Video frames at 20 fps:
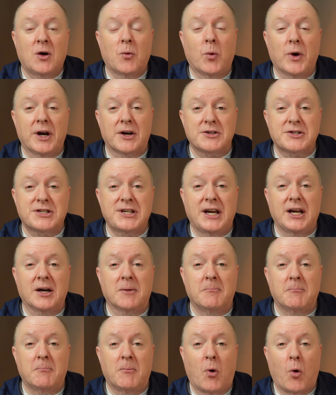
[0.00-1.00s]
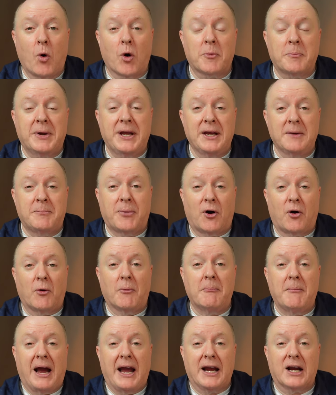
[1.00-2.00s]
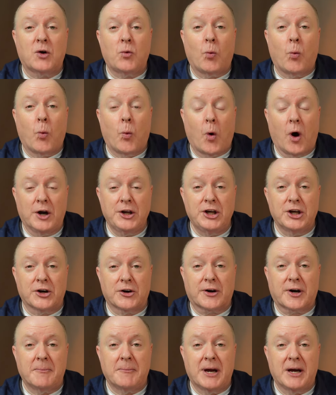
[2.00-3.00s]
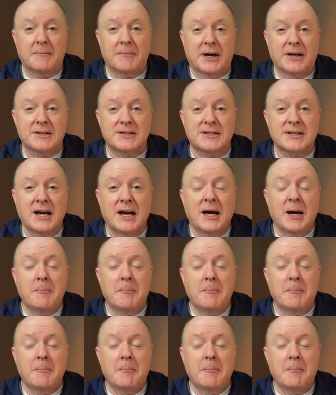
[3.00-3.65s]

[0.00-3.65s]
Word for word: we are seeing more people make one year commitments